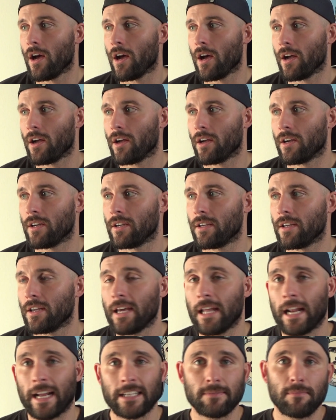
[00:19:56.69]
And
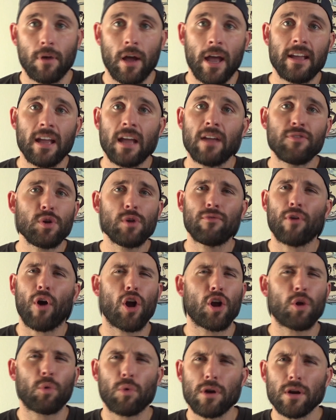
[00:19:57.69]
I got some. If you have
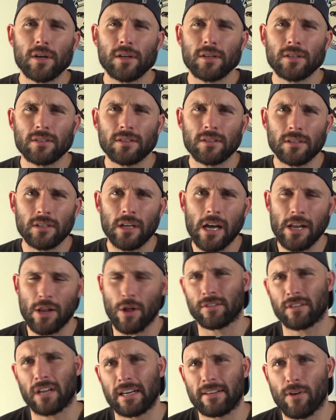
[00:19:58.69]
artwork I know
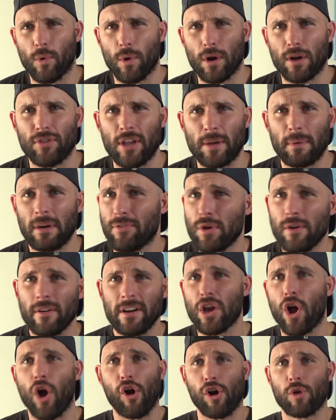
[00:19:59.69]
it's kind of a weird thing, but if you have any
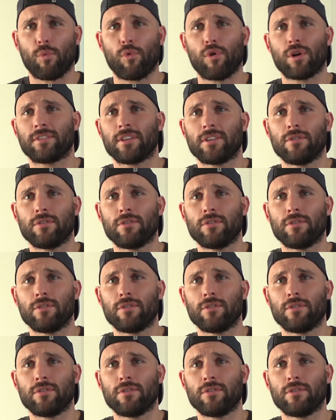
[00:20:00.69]
artwork that